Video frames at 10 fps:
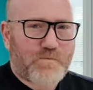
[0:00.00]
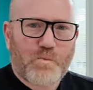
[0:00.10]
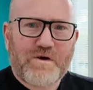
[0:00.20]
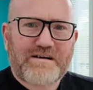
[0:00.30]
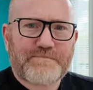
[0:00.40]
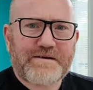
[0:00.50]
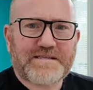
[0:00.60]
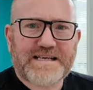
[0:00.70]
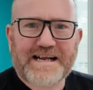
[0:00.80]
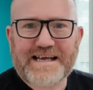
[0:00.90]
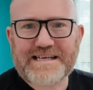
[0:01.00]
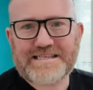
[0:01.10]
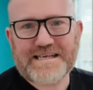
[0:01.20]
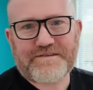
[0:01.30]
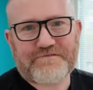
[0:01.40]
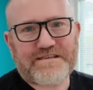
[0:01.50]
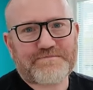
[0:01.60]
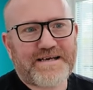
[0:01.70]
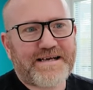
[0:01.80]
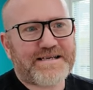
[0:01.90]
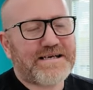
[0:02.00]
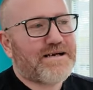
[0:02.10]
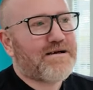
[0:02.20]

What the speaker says: Whereabouts can I get deliveries made?